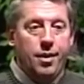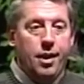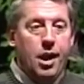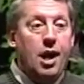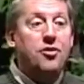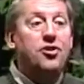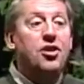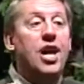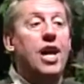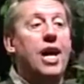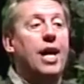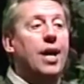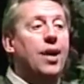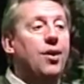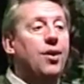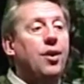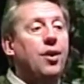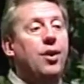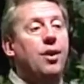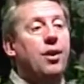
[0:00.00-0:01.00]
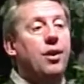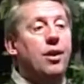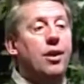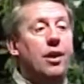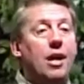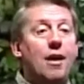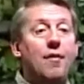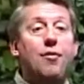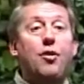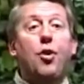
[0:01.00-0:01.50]
A 10,
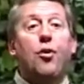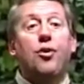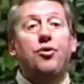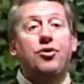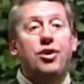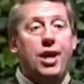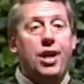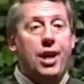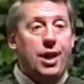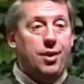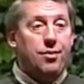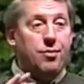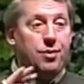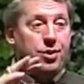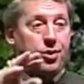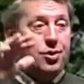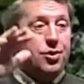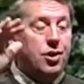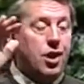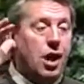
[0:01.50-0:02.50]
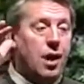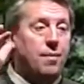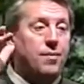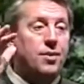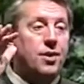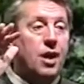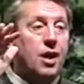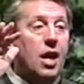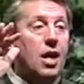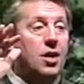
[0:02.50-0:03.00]
if you're a 10, which is
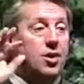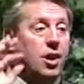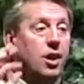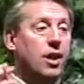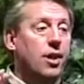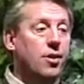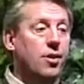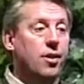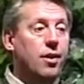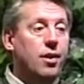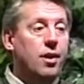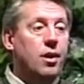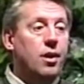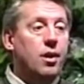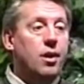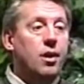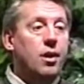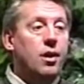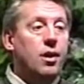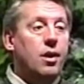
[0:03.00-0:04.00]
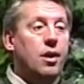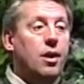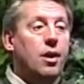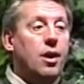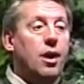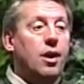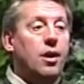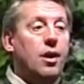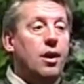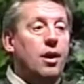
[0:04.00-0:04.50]
tops, as a leader,
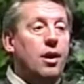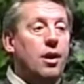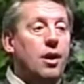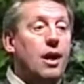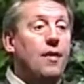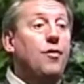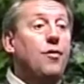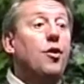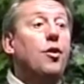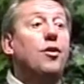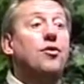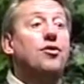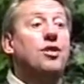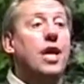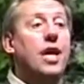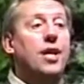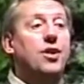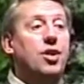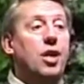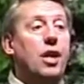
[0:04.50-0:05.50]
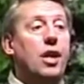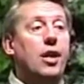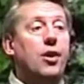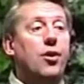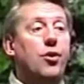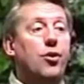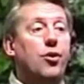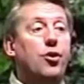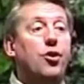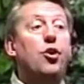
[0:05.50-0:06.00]
if you're a 10 as a
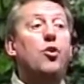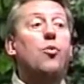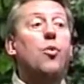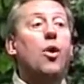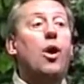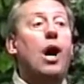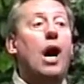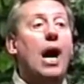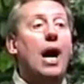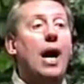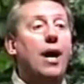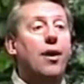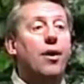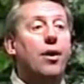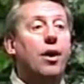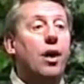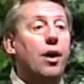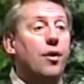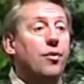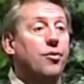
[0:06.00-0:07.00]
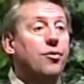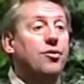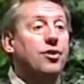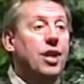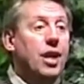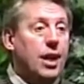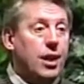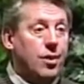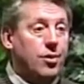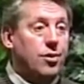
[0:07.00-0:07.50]
leader, you will hire other
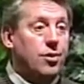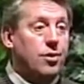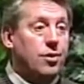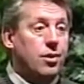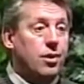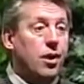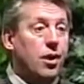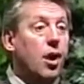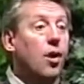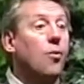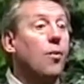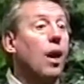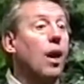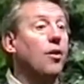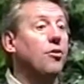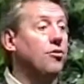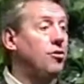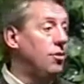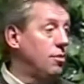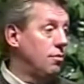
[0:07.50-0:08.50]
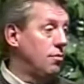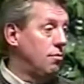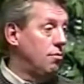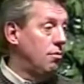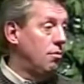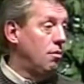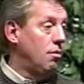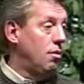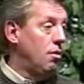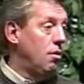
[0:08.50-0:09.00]
10s around you.
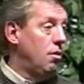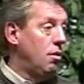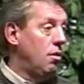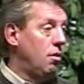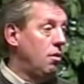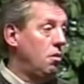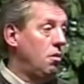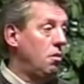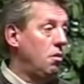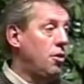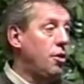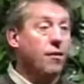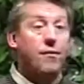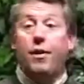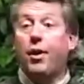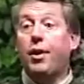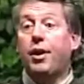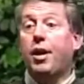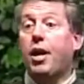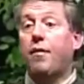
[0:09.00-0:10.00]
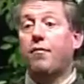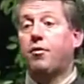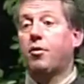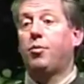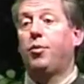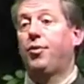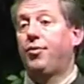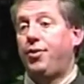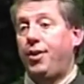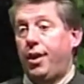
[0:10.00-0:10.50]
You're very
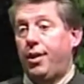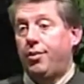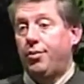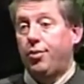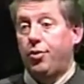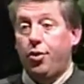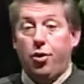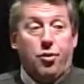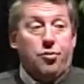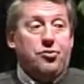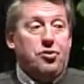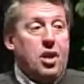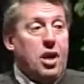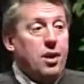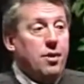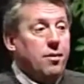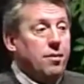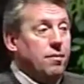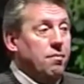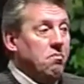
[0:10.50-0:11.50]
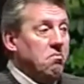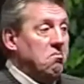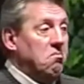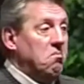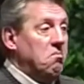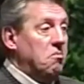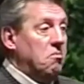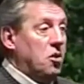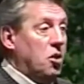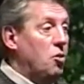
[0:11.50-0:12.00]
comfortable with 10s. You're a 10,
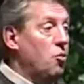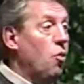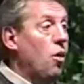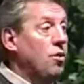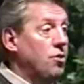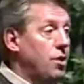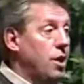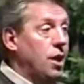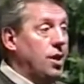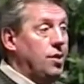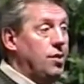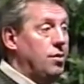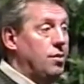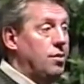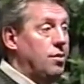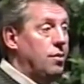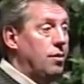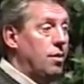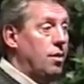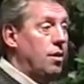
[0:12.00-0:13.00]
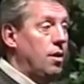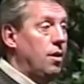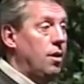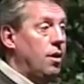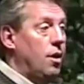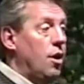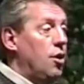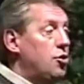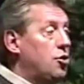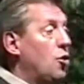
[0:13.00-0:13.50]
you want 10s.
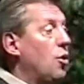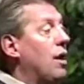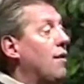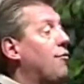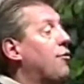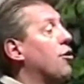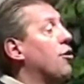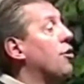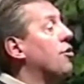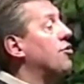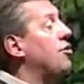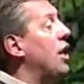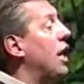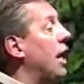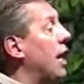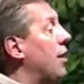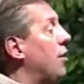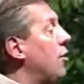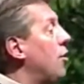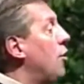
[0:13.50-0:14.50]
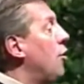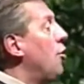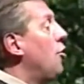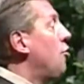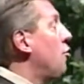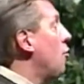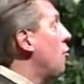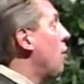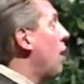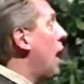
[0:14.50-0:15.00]
So if you're a 10,
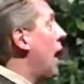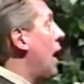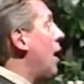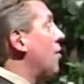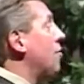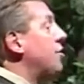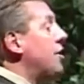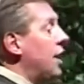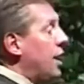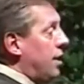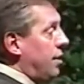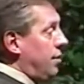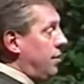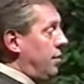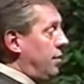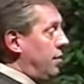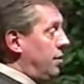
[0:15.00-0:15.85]
you'll hire 10s.